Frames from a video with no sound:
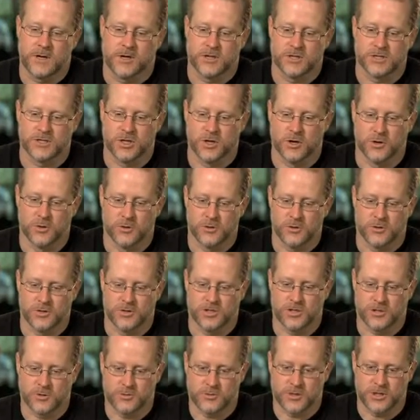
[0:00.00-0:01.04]
So the
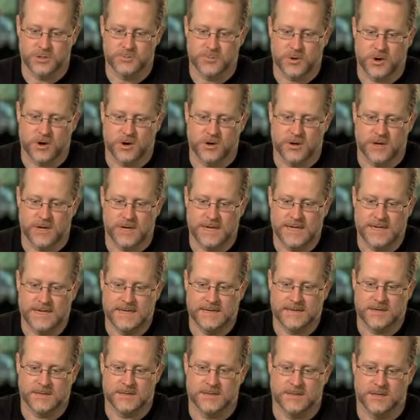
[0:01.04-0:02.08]
storage part
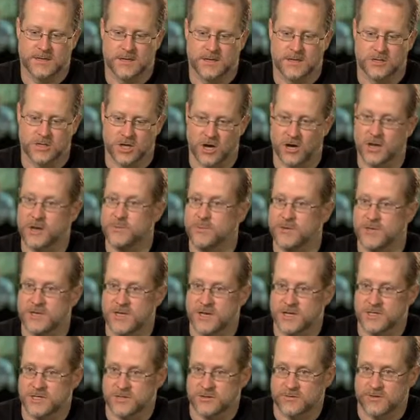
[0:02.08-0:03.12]
is talking with the
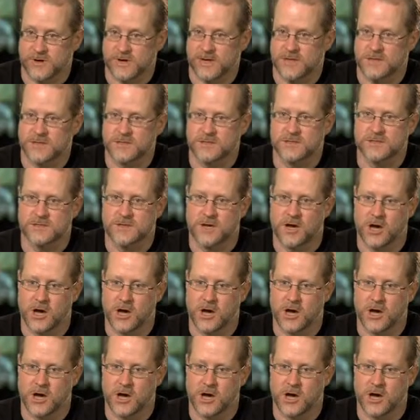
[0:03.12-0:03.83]
SRAs